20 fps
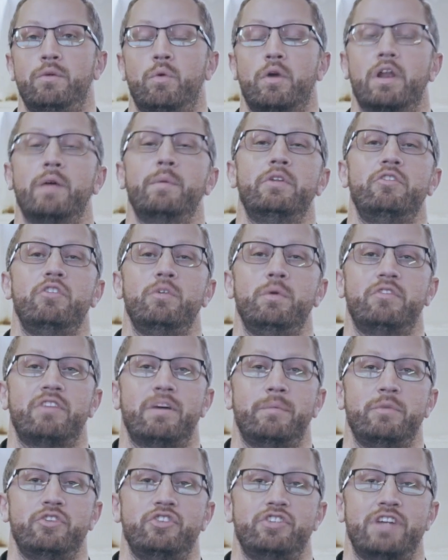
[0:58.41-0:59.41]
what I would do is I
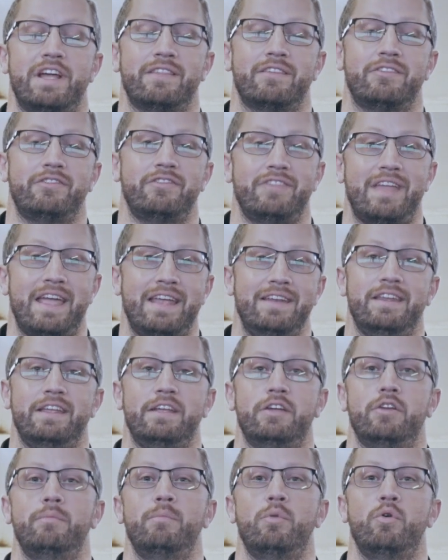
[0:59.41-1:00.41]
would check the standing
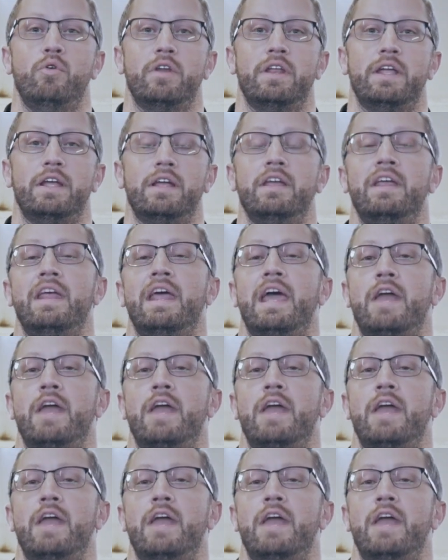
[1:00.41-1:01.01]
good morning